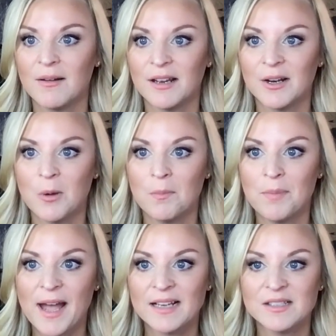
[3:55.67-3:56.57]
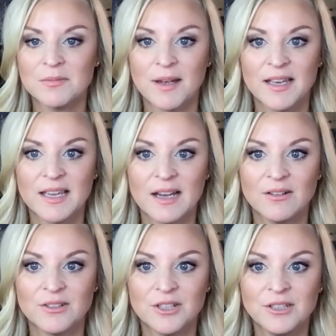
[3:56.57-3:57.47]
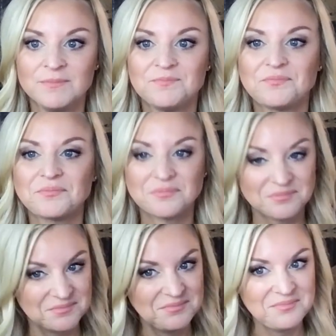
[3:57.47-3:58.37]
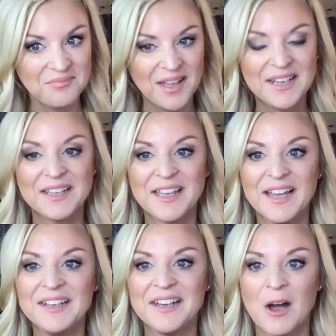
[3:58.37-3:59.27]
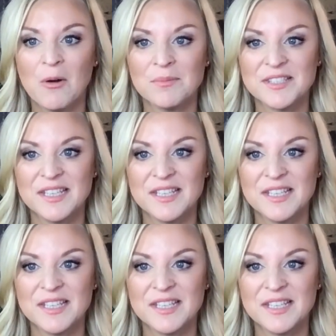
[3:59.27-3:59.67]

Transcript: I'm gonna go back to my calendar. And again, now I'm